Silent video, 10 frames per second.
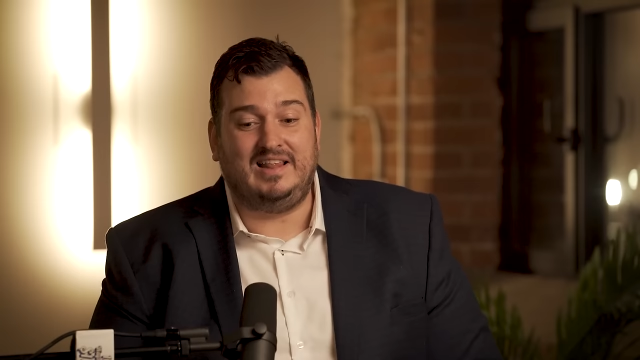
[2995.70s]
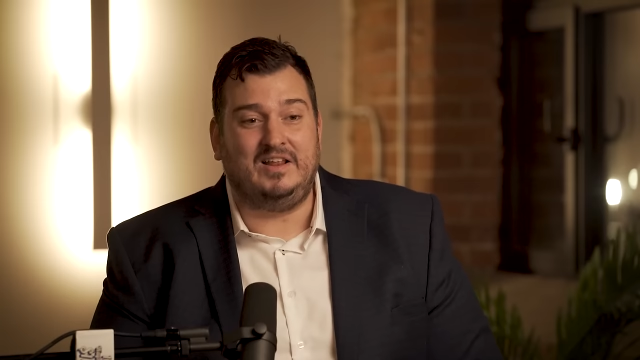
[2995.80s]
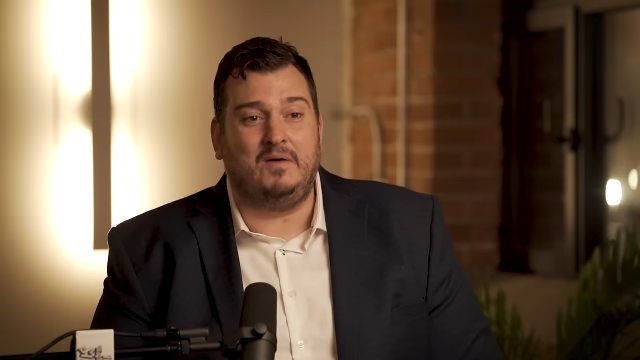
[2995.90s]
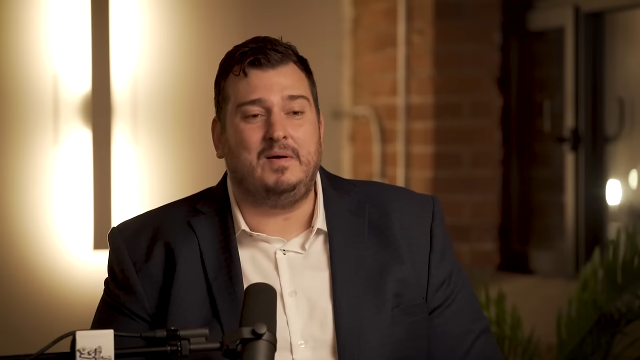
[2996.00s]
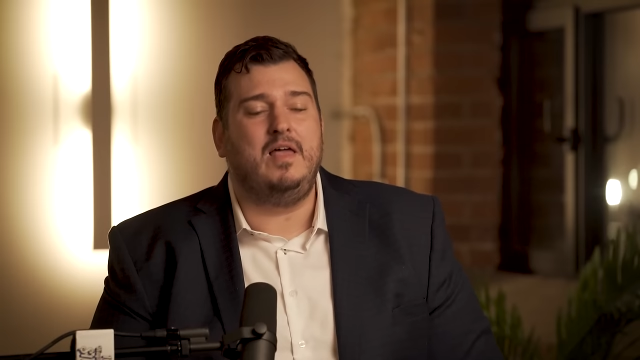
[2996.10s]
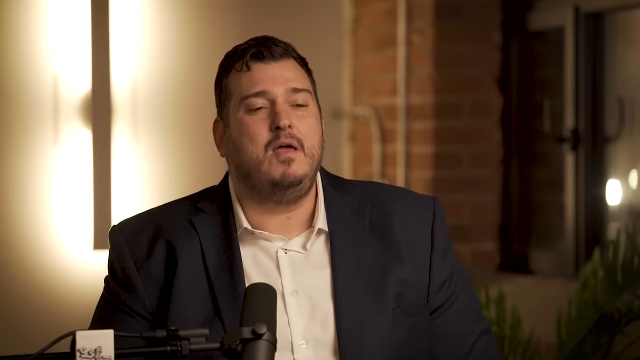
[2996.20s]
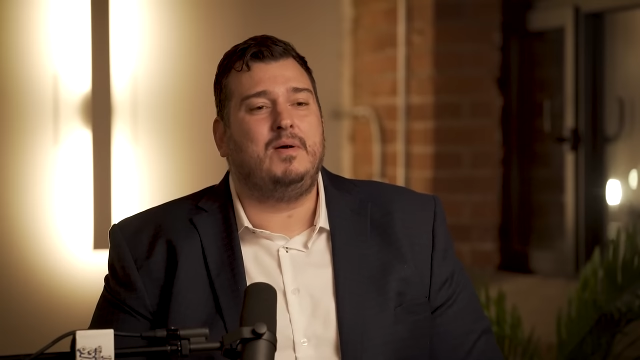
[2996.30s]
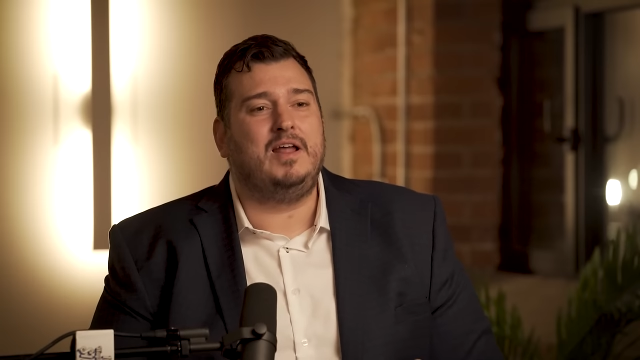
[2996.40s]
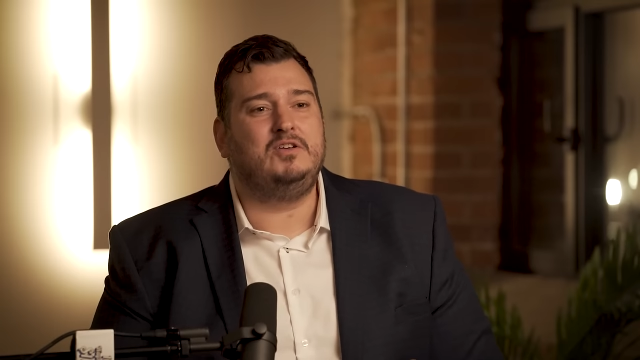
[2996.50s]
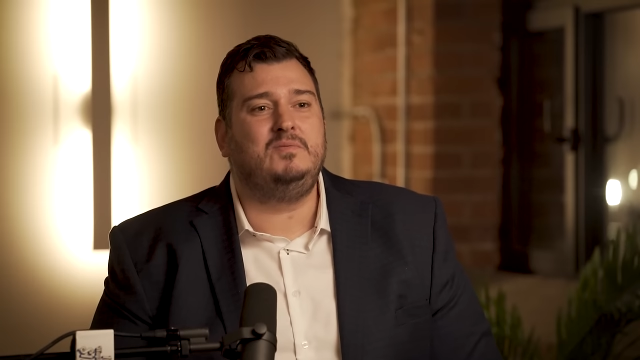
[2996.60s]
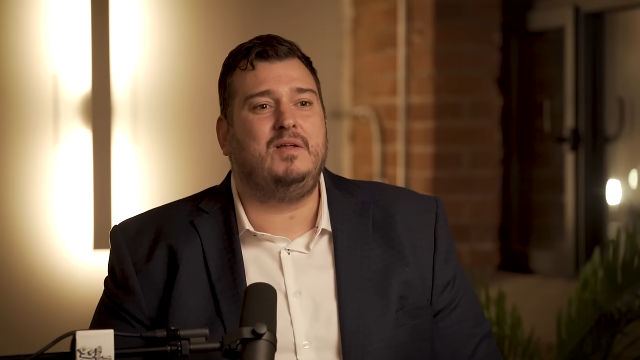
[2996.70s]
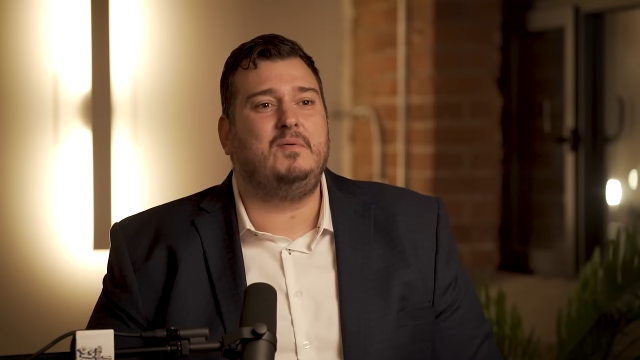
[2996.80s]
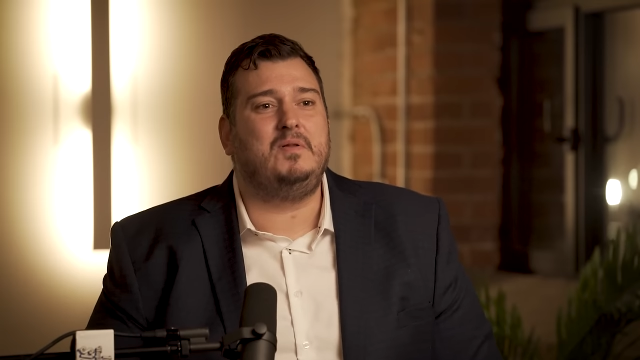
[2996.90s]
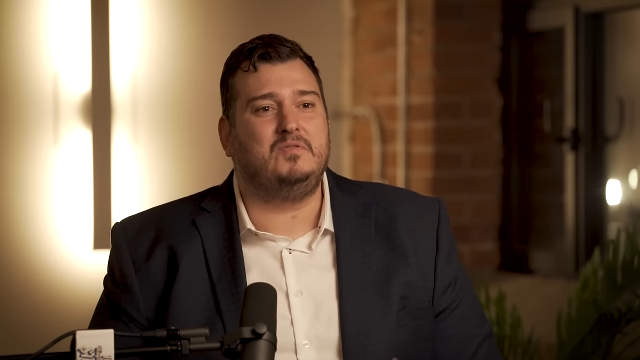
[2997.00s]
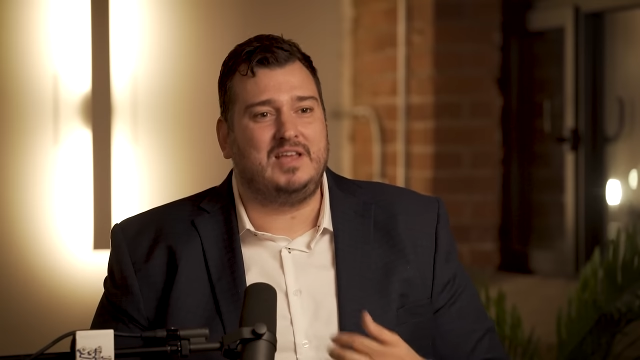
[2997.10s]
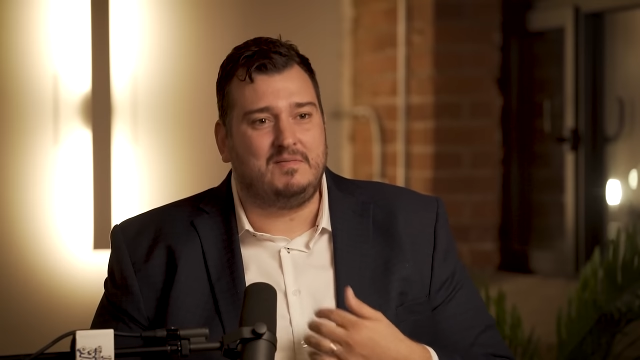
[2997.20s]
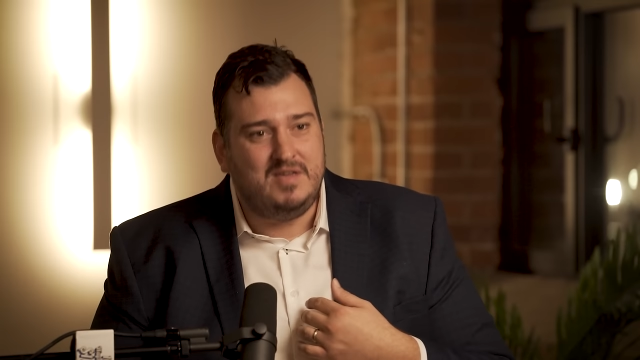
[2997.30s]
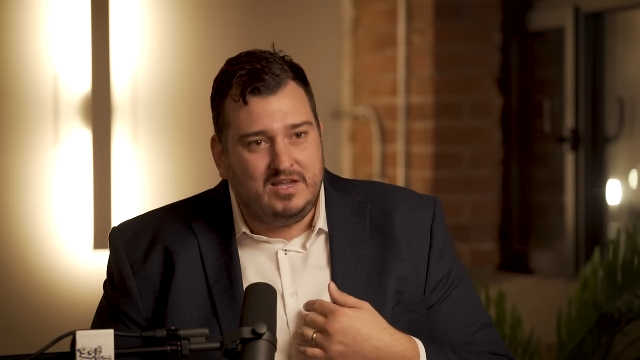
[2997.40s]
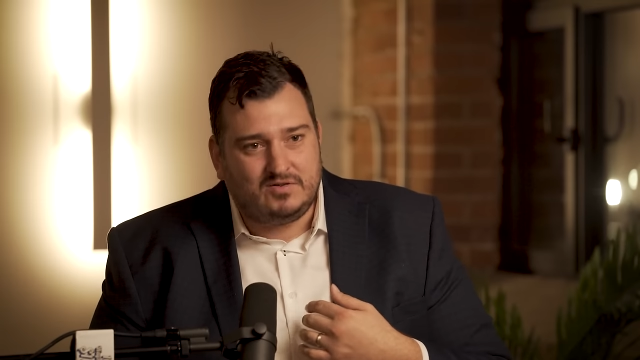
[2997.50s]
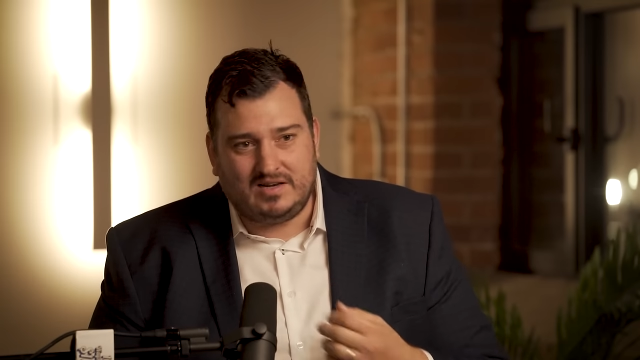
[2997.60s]
You know, but I assumed everybody was like
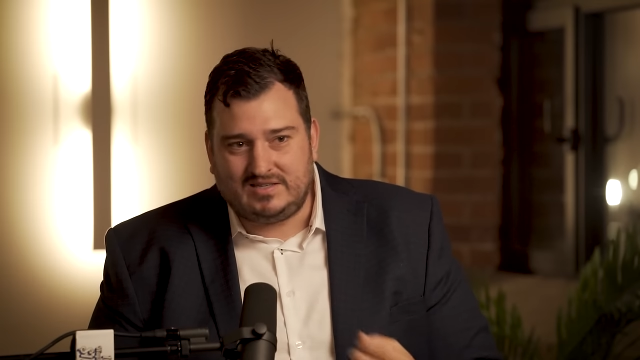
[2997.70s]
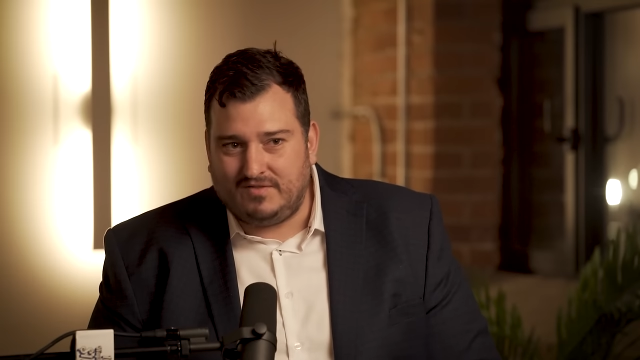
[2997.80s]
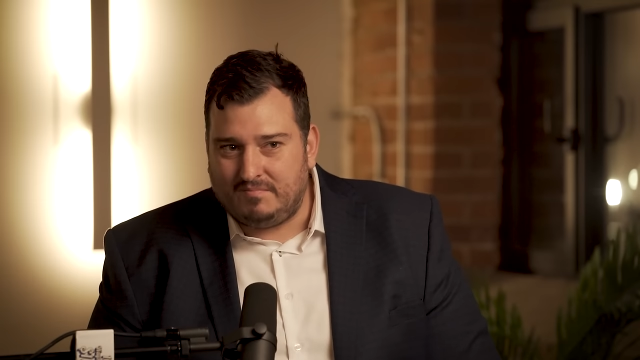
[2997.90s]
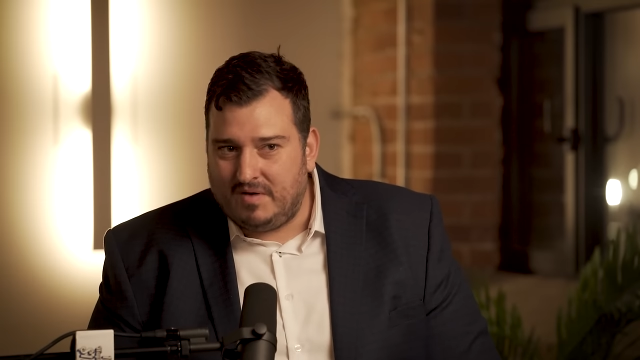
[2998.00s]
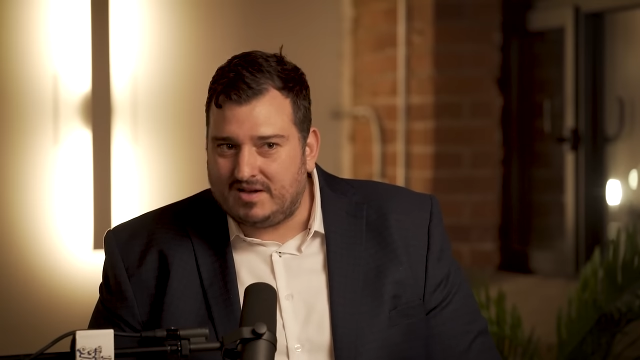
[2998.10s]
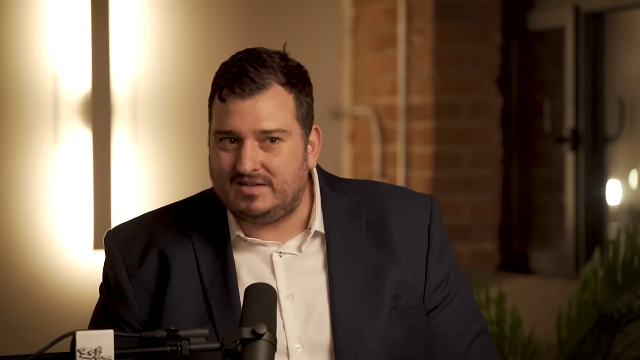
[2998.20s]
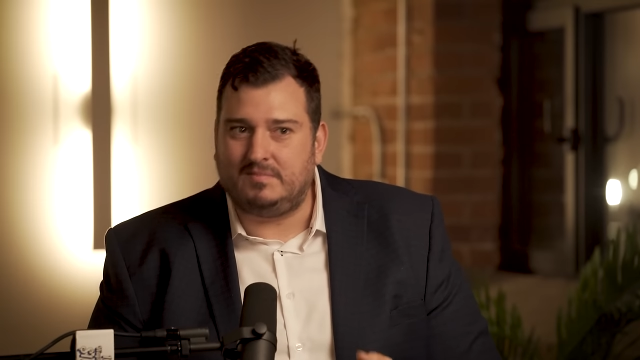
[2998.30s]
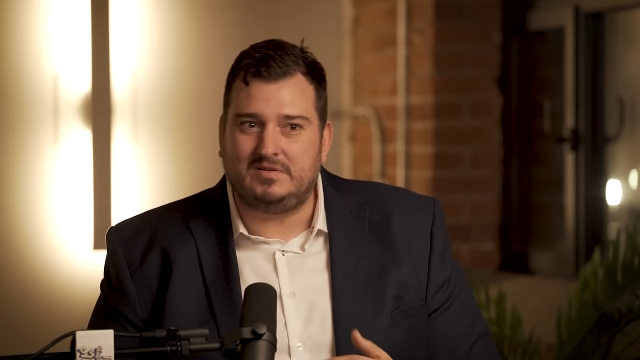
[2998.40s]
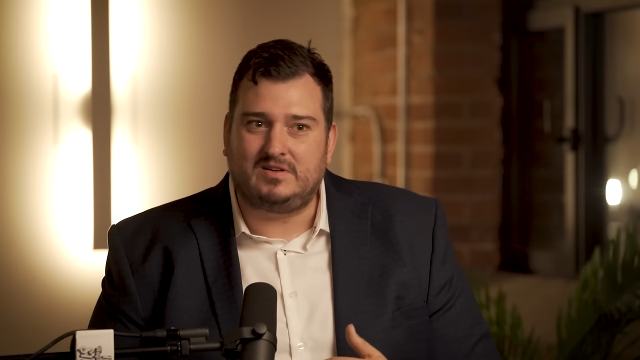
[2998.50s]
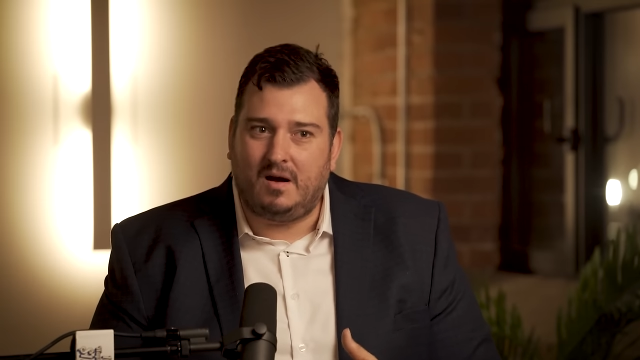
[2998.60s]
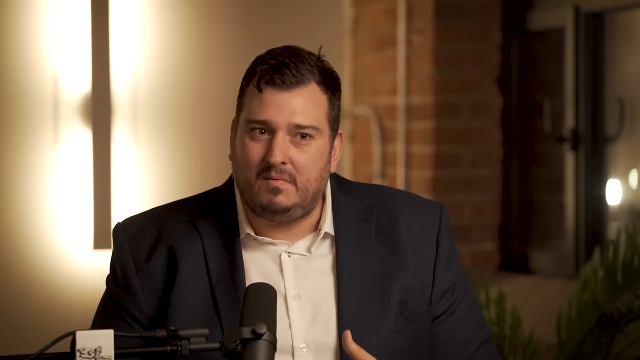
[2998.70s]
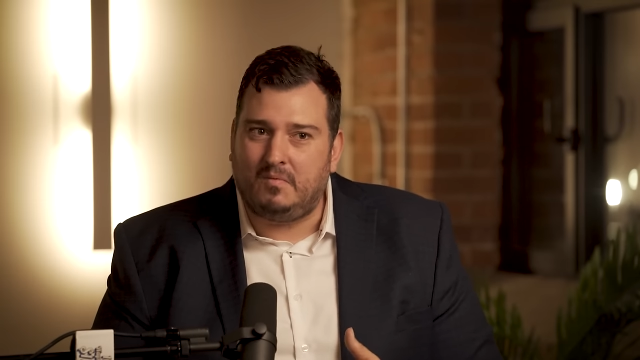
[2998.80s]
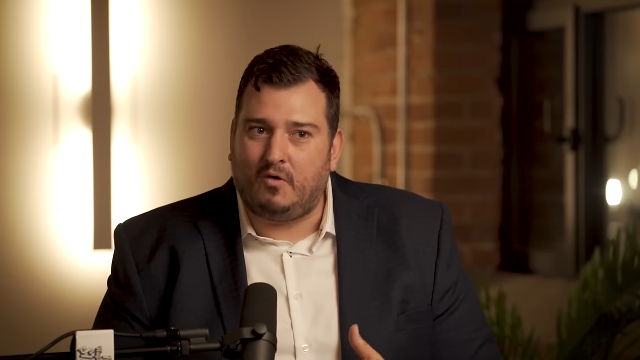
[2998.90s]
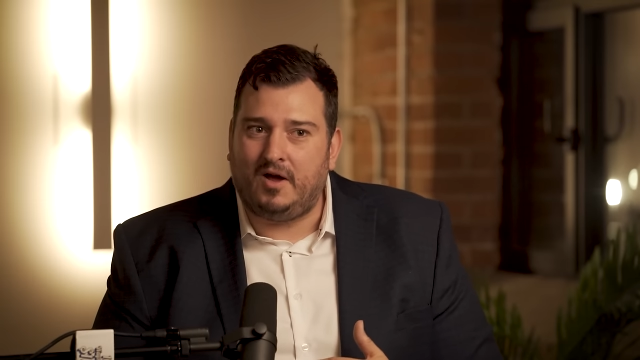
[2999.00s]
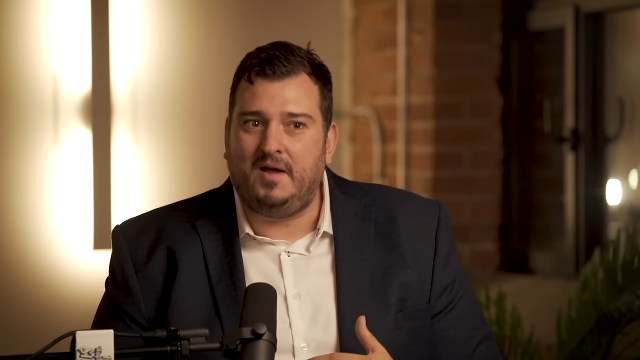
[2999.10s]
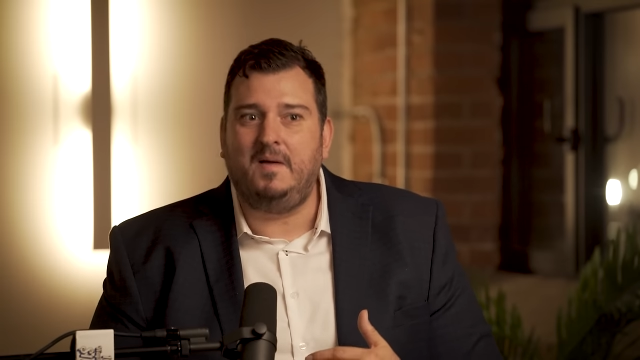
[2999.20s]
me trying to save a buck because I'm a Scarborough boy.